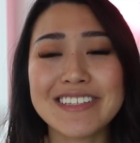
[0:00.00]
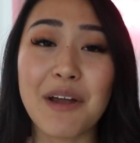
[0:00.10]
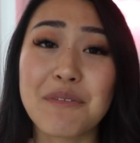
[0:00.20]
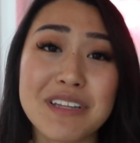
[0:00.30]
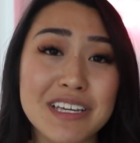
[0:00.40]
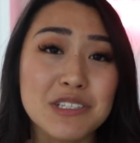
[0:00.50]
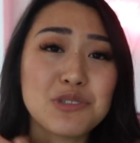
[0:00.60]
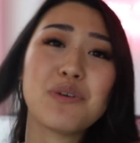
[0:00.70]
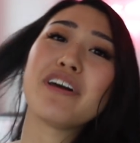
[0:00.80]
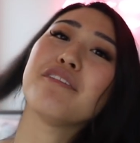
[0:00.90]
I really
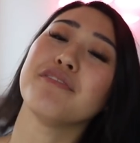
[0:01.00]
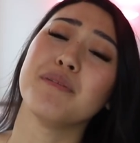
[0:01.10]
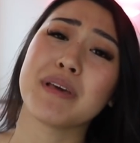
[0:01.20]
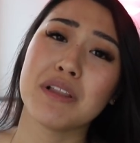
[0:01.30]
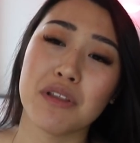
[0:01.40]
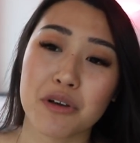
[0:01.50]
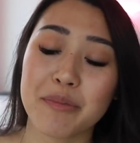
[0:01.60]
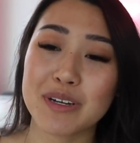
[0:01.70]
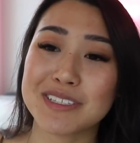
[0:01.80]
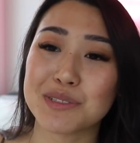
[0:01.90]
enjoy filming
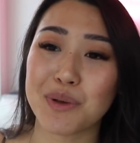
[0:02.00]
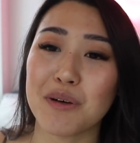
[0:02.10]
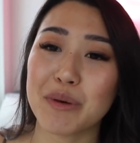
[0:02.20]
lookbooks as well,